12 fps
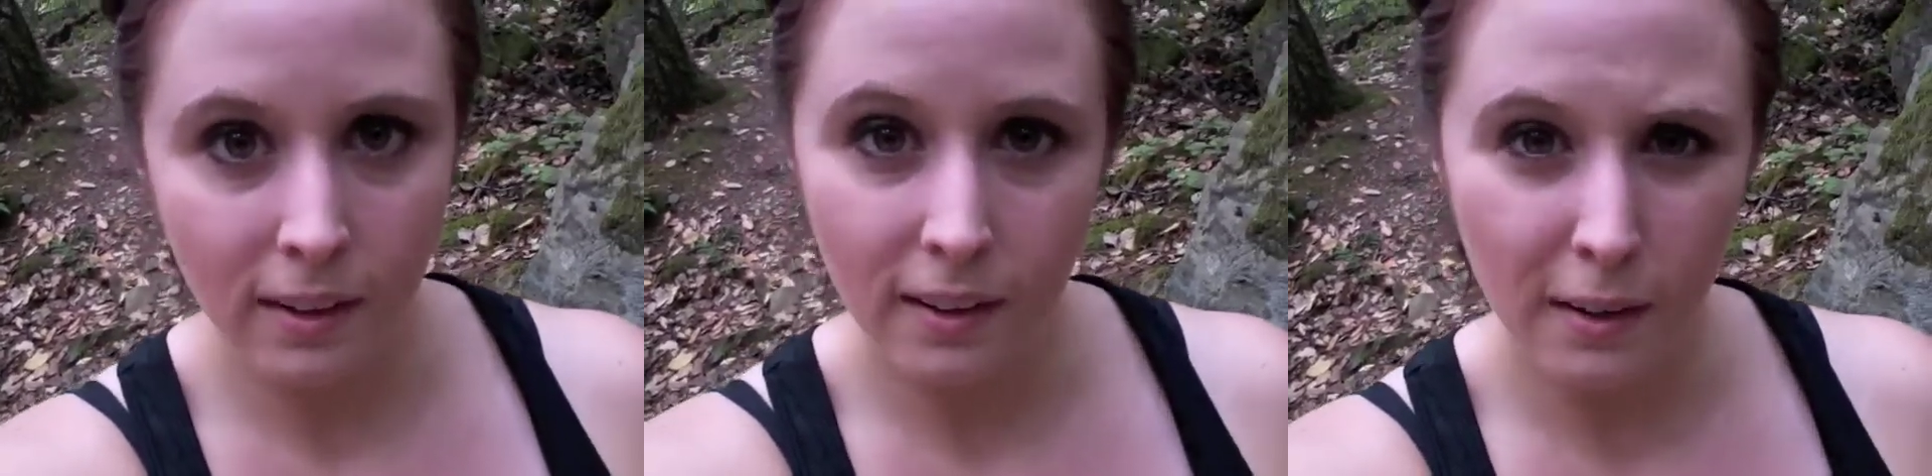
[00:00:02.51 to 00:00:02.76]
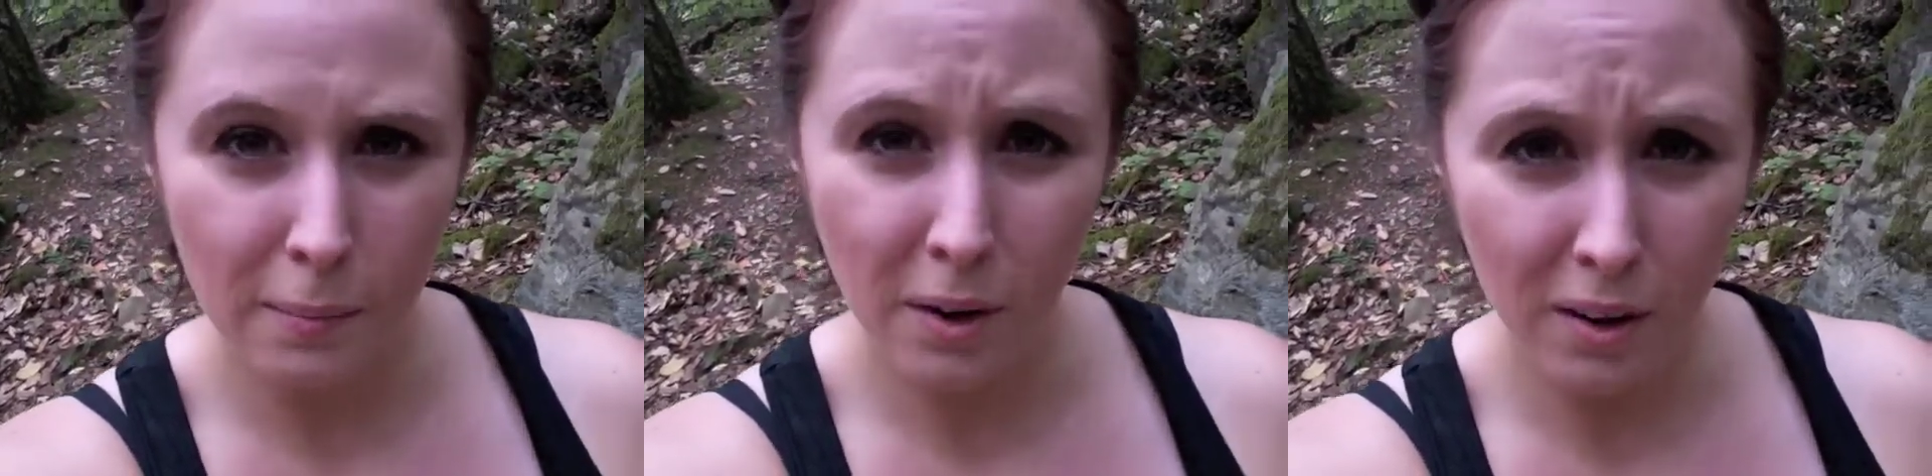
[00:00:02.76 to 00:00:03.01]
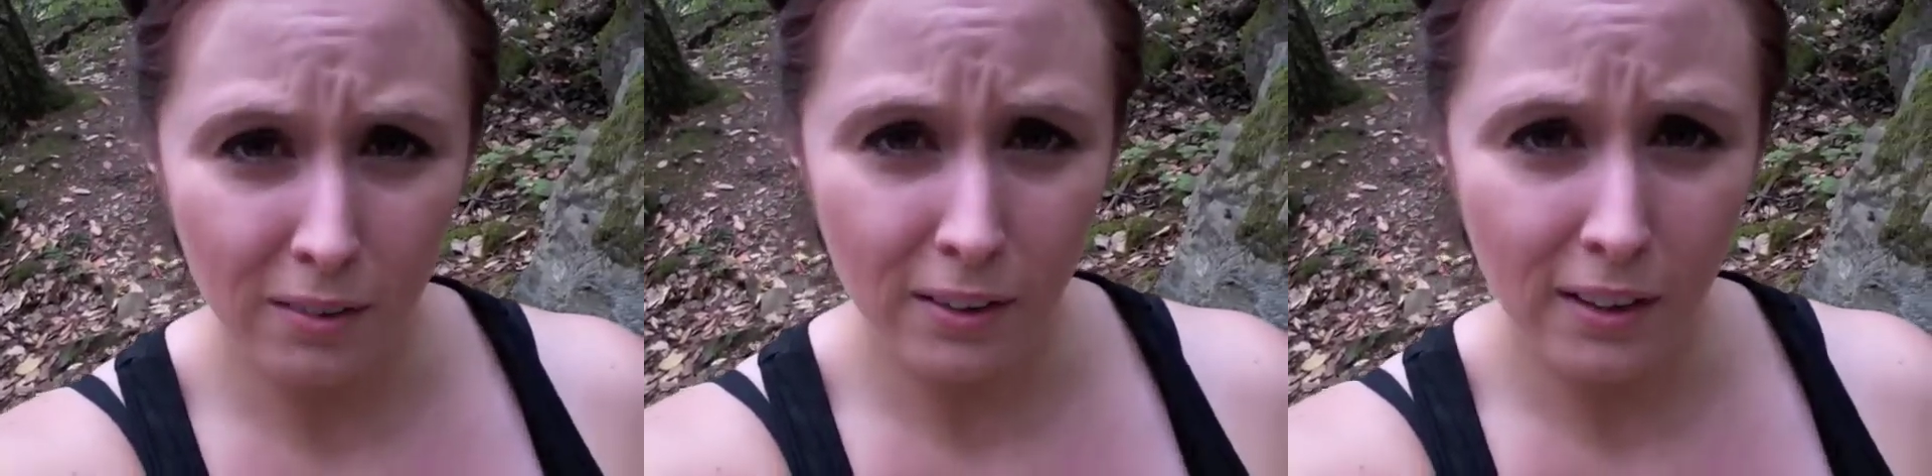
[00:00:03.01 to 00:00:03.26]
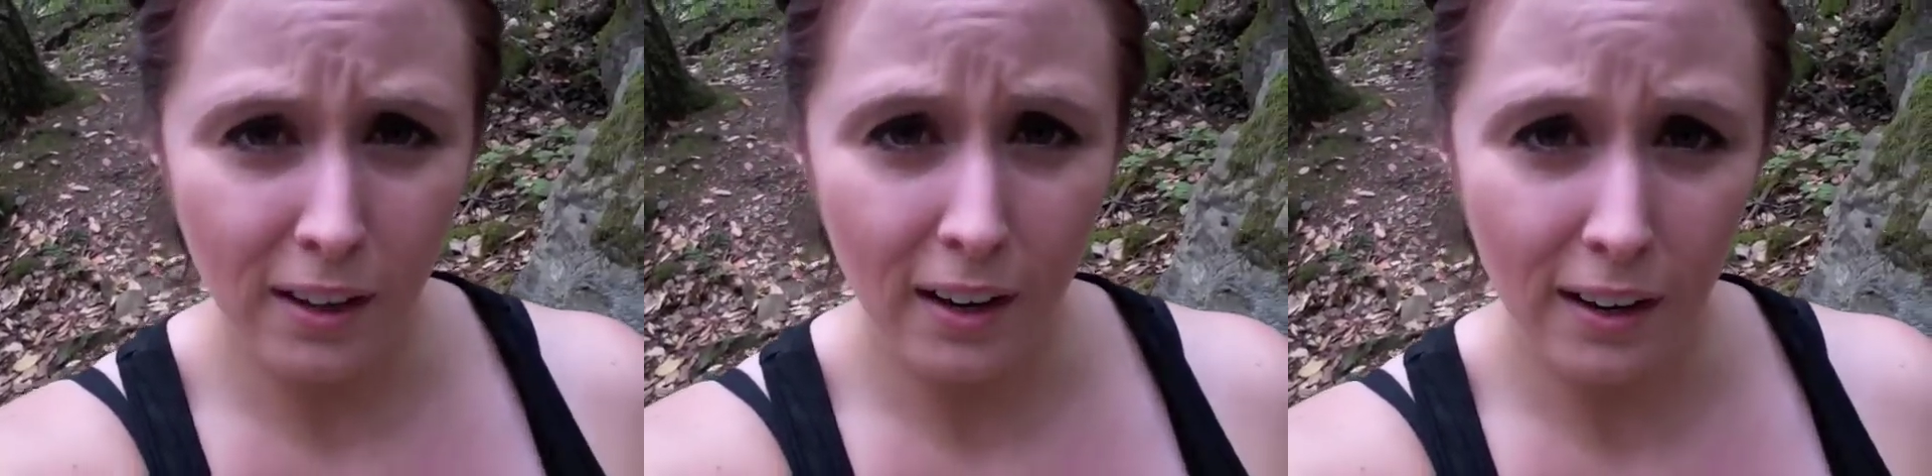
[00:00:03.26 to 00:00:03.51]
and I'm not
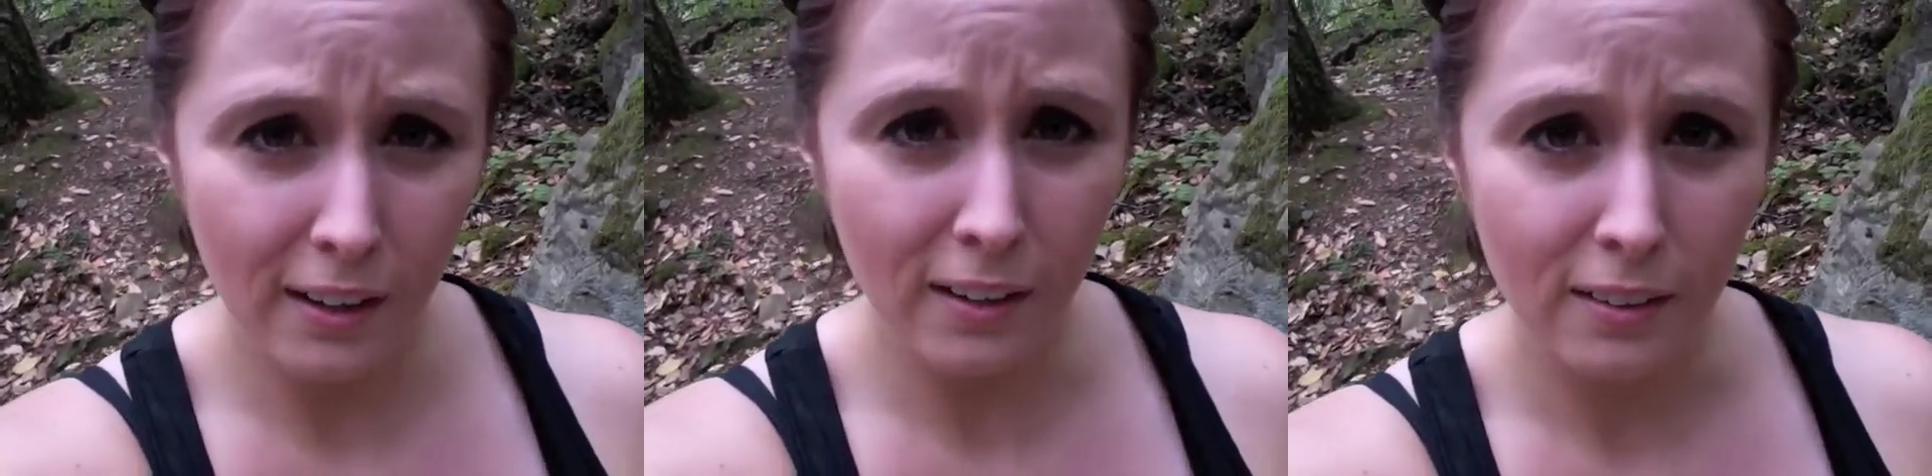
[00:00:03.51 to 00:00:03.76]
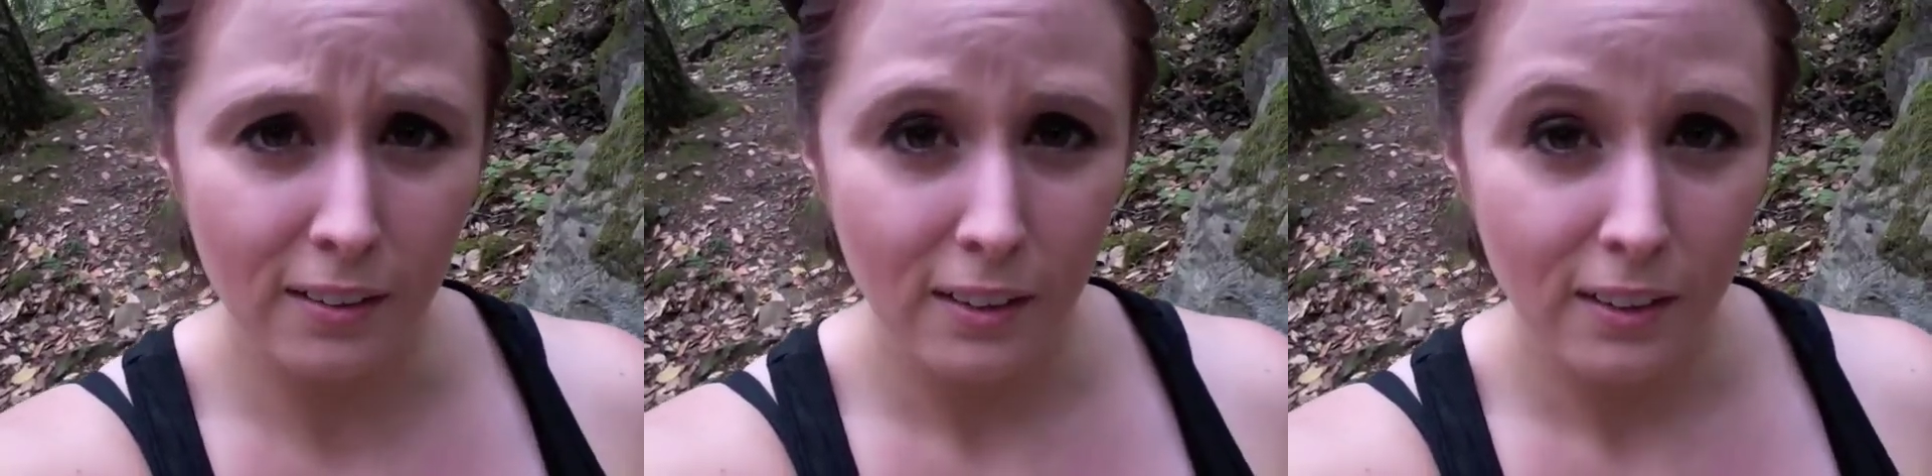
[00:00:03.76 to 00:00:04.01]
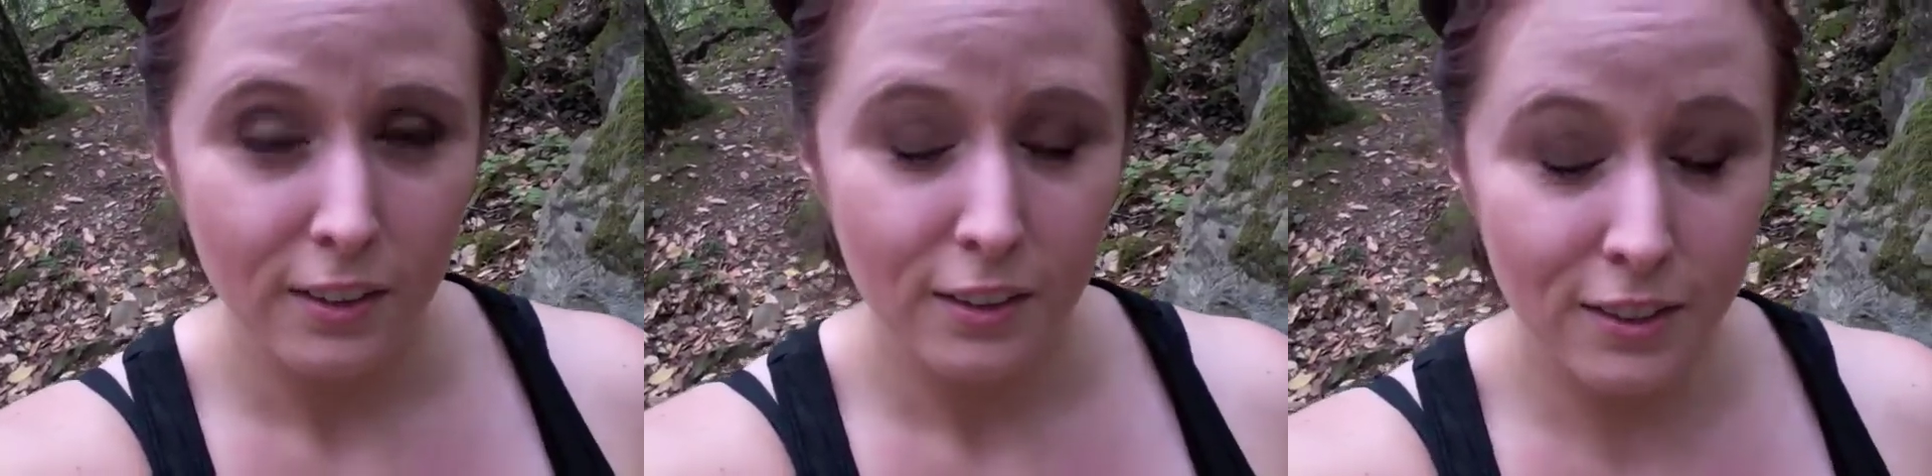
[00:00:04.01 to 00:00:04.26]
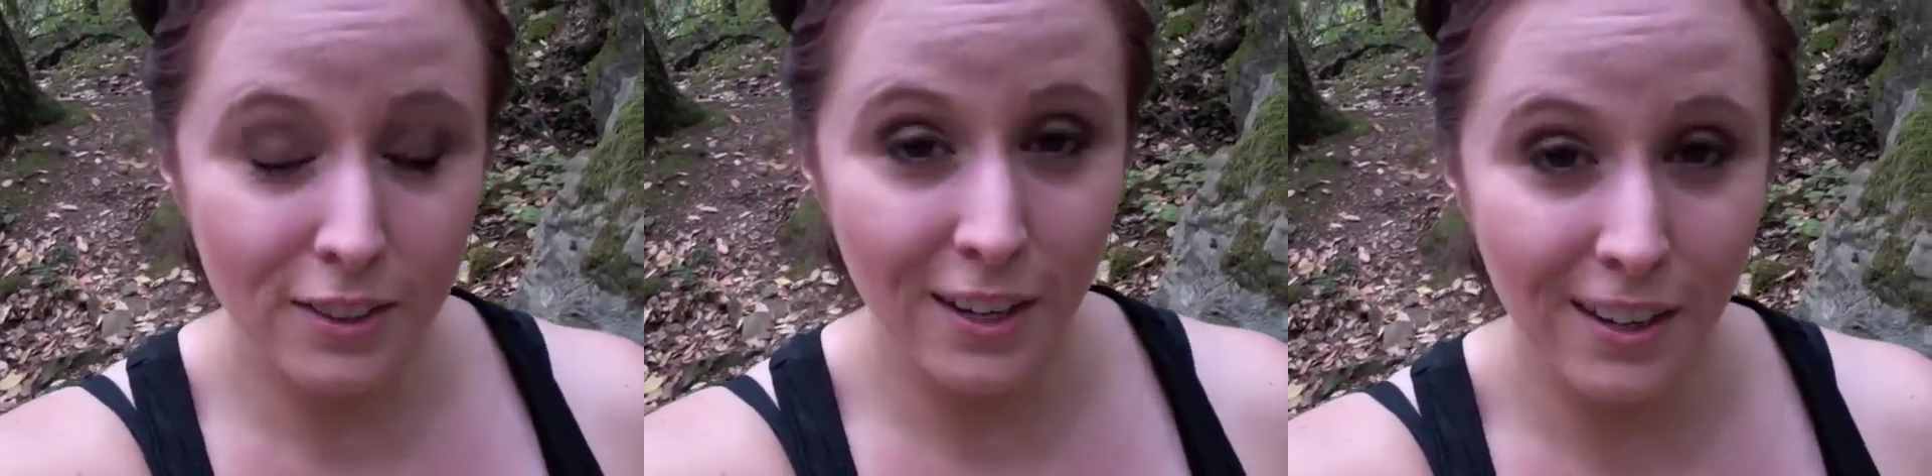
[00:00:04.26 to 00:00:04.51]
really a hiker,
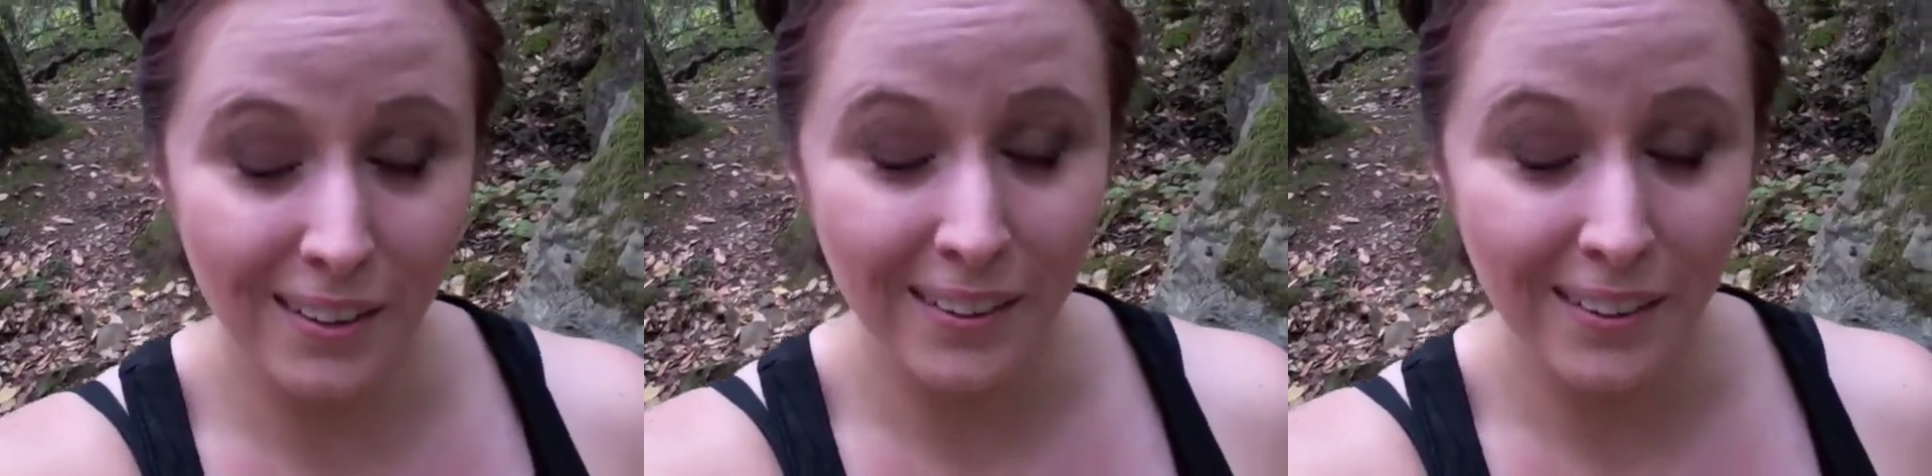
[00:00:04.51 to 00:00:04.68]
so